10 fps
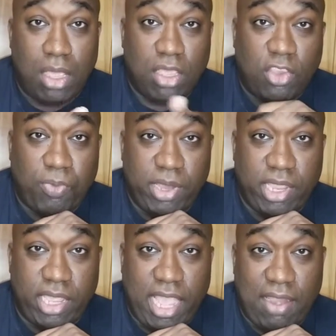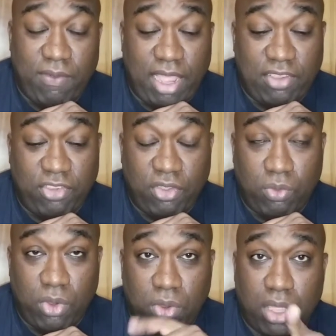Spring and guide rod should
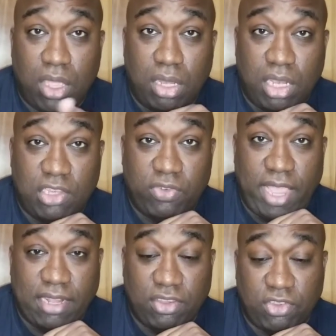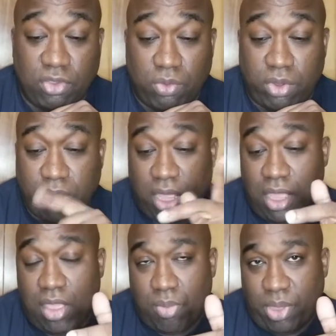work. The extractor should work.
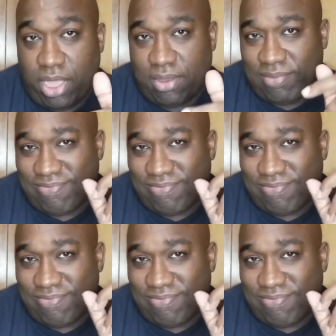But